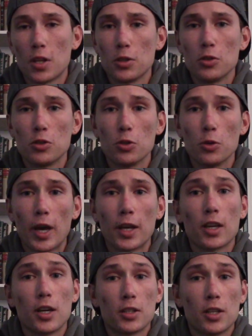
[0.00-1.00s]
that you do a
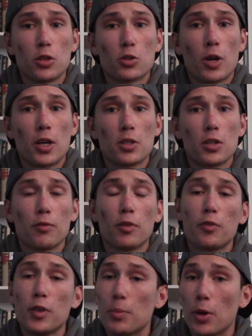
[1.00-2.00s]
content strategy for
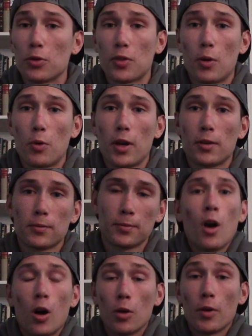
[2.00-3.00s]
feed posts that way.
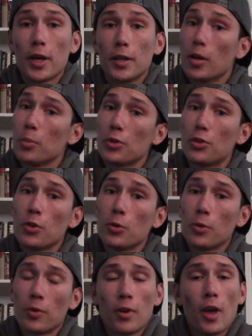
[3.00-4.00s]
Alright, number 2.